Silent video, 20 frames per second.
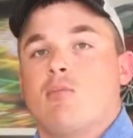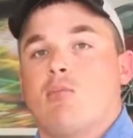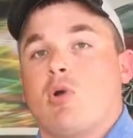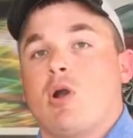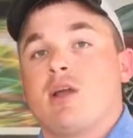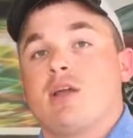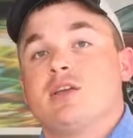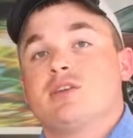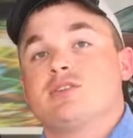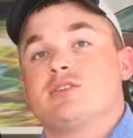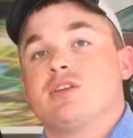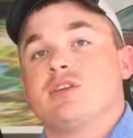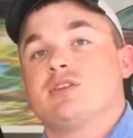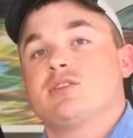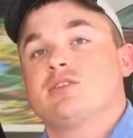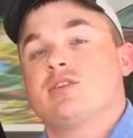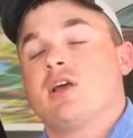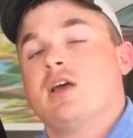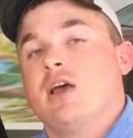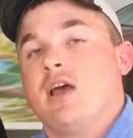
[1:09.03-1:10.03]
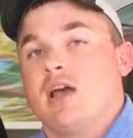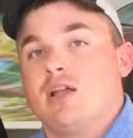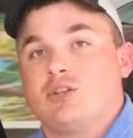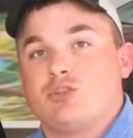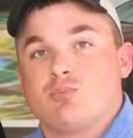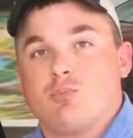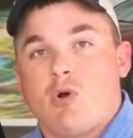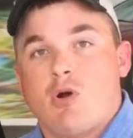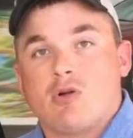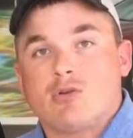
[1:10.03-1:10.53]
brake assist, and
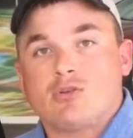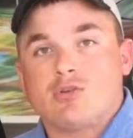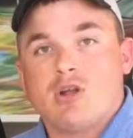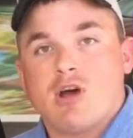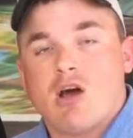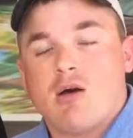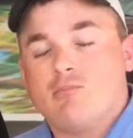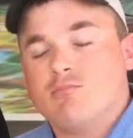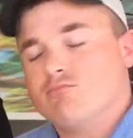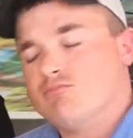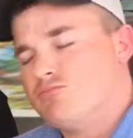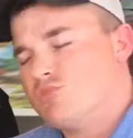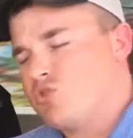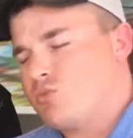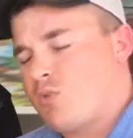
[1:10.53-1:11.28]
smart stop.